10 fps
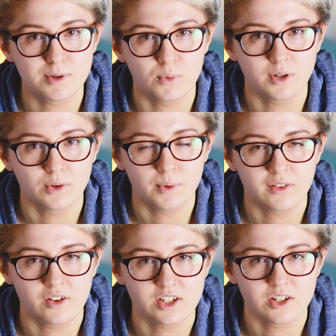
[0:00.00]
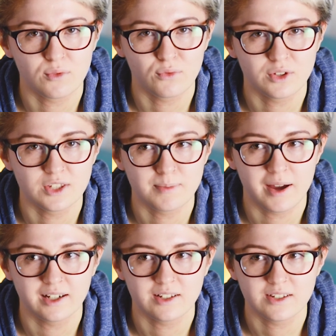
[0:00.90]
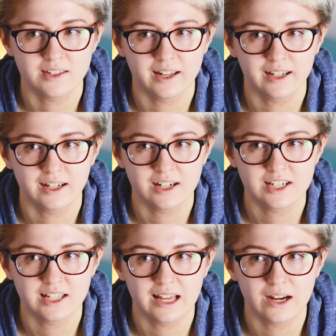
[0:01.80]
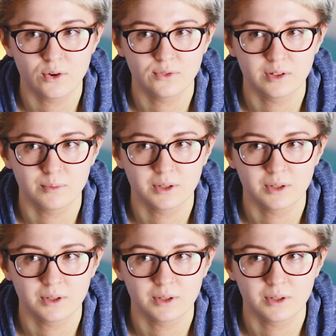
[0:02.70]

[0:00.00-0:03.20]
me wonder whether I should confront spiders so that I can actually get over them,